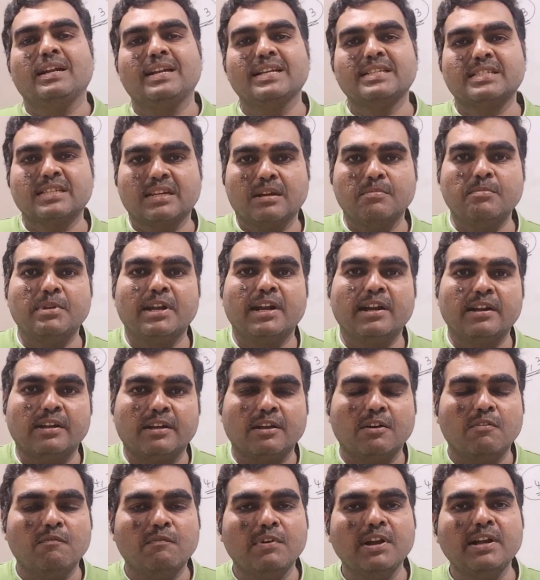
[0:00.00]

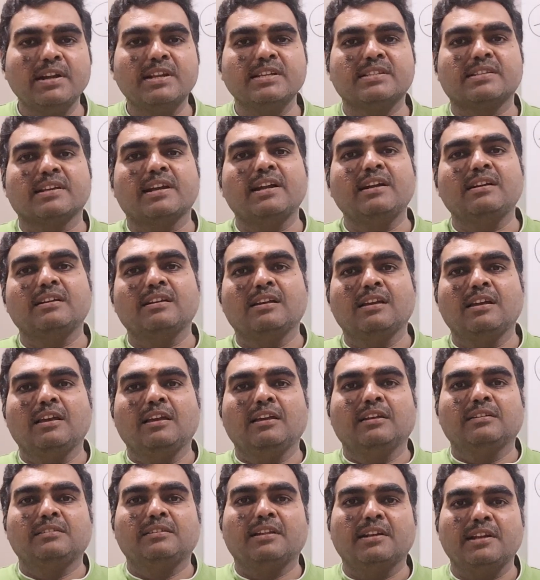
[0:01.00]
Discriminant will decide
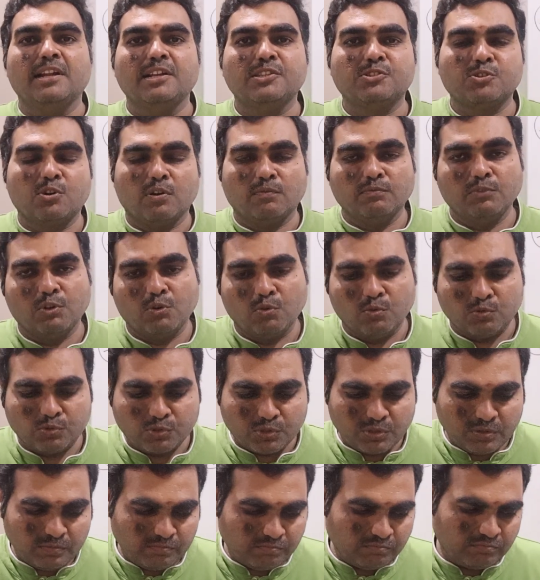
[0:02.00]
the nature of the
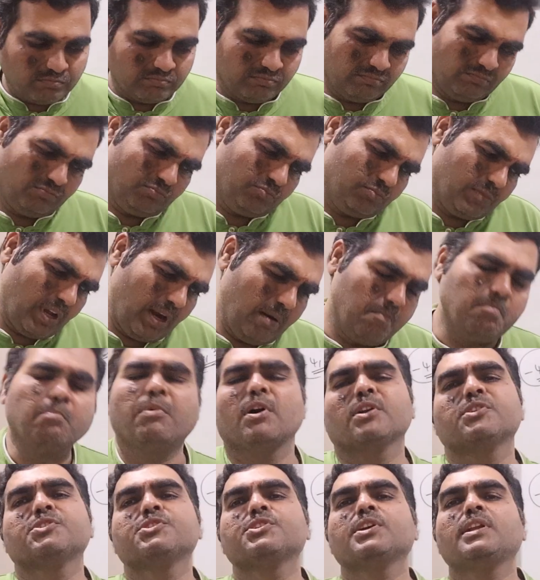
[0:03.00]
roots, and
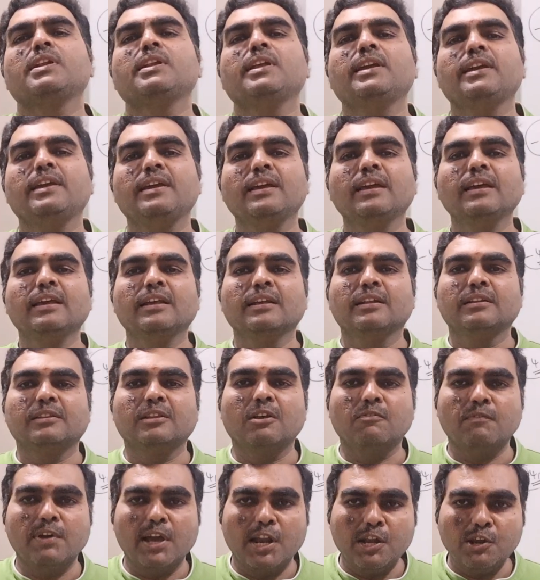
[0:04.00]
partially
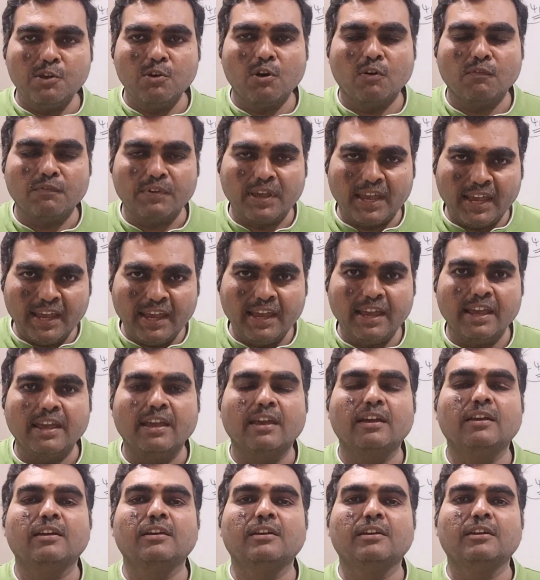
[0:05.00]
the value of
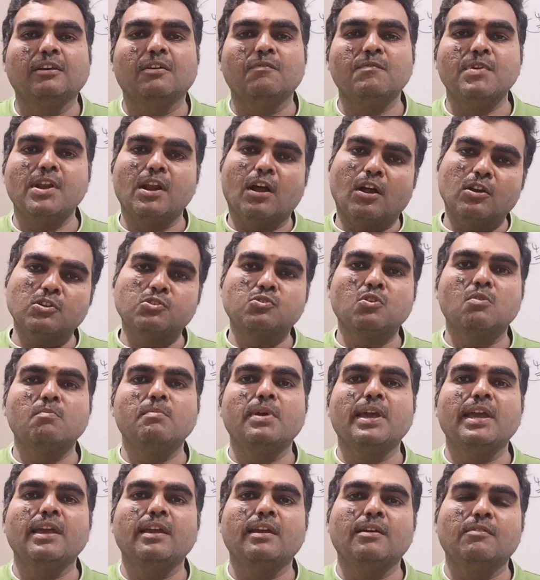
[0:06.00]
a will also
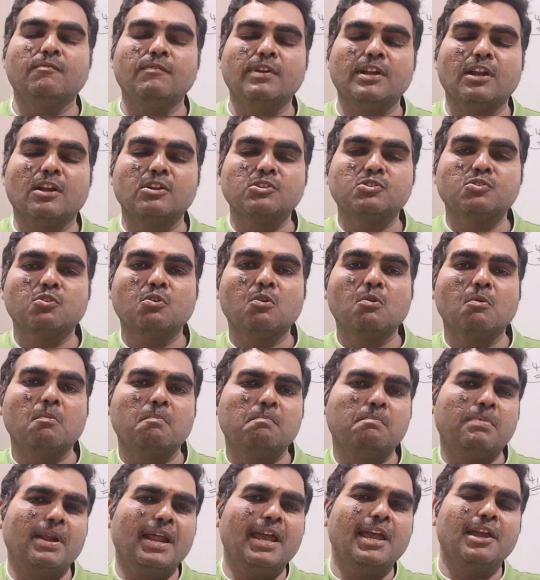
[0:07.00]

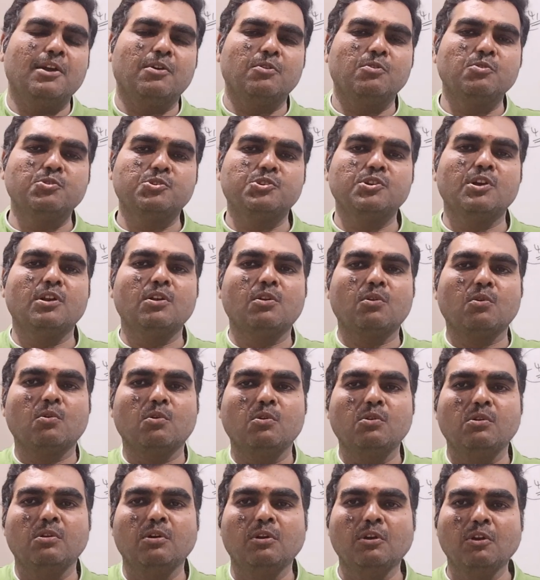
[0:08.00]
play a crucial
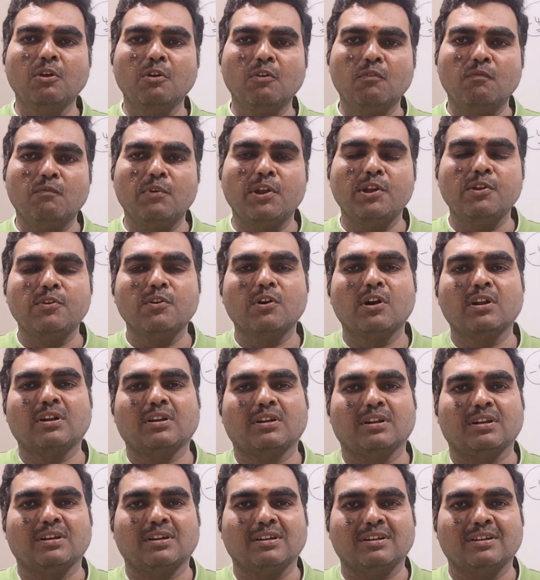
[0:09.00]
role when you
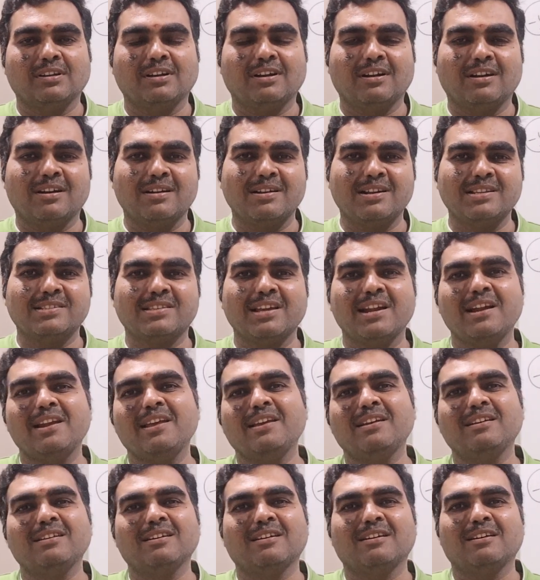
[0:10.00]
are
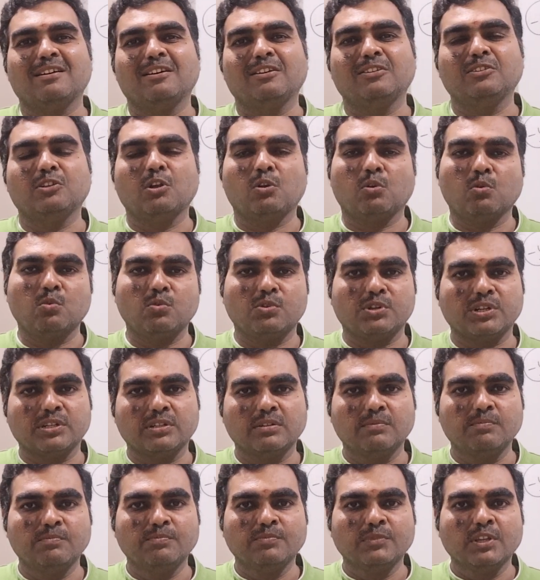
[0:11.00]
deciding the root.
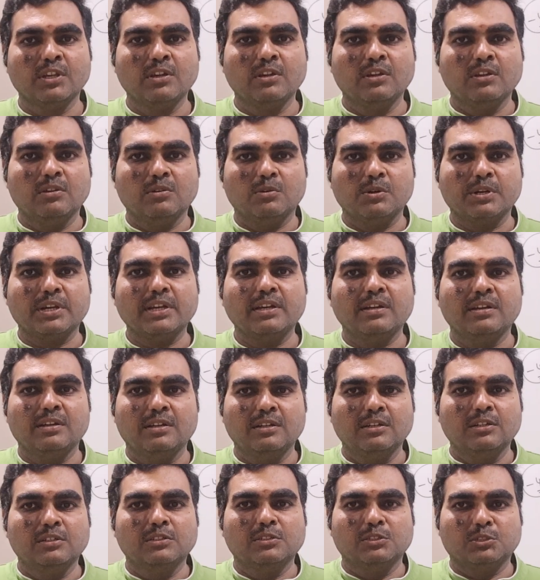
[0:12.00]

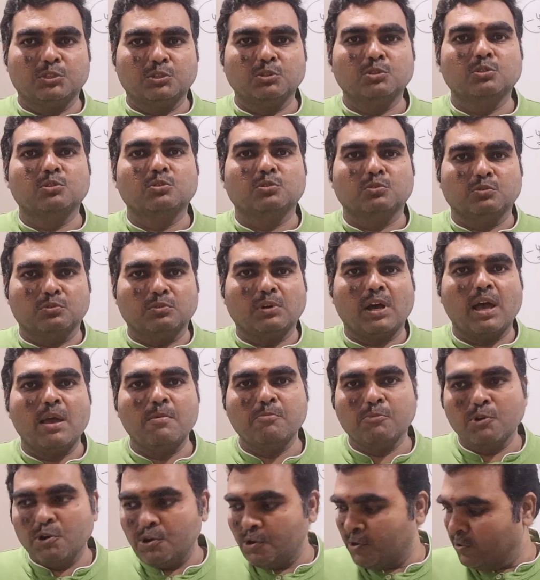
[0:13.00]
Okay, so
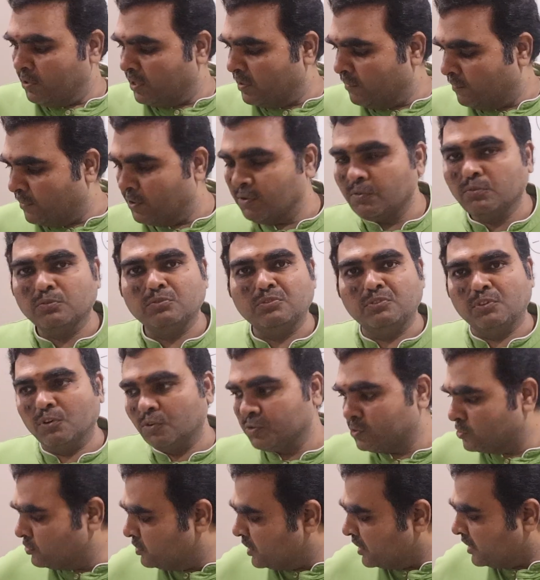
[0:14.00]
I'm going to give you
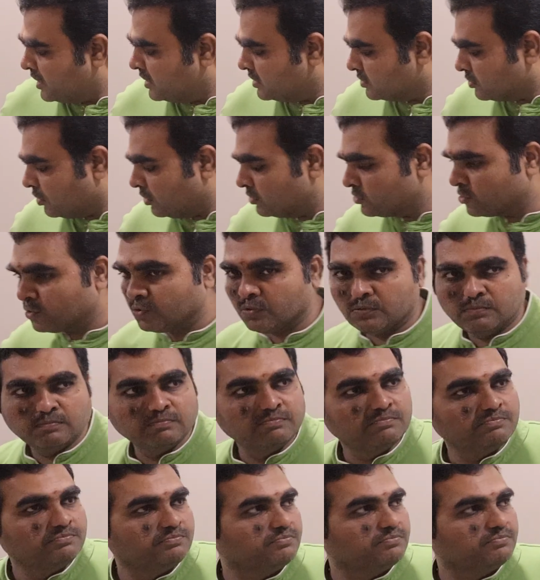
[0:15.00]
those details also.